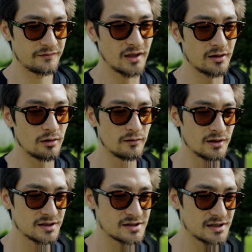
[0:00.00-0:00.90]
getting over
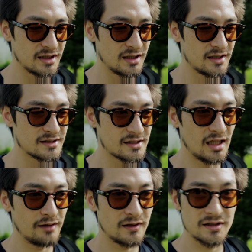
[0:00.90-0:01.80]
this is
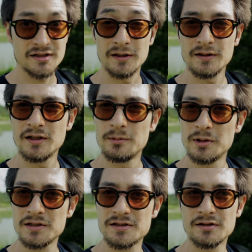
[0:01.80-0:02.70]
having a set
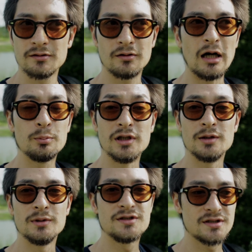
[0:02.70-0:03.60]
image or output
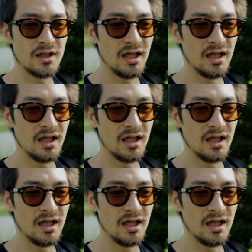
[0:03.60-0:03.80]
image